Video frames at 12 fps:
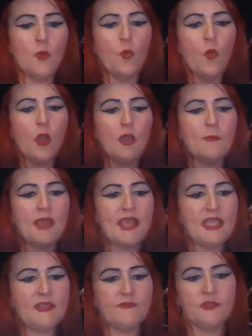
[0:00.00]
What I
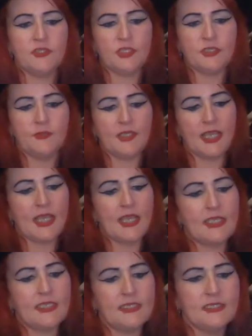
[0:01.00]
might even do,
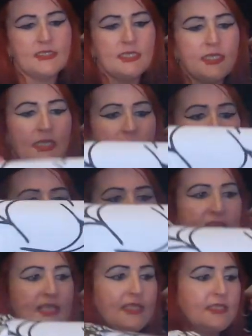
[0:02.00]
guys,
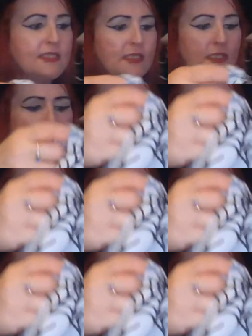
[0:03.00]
is,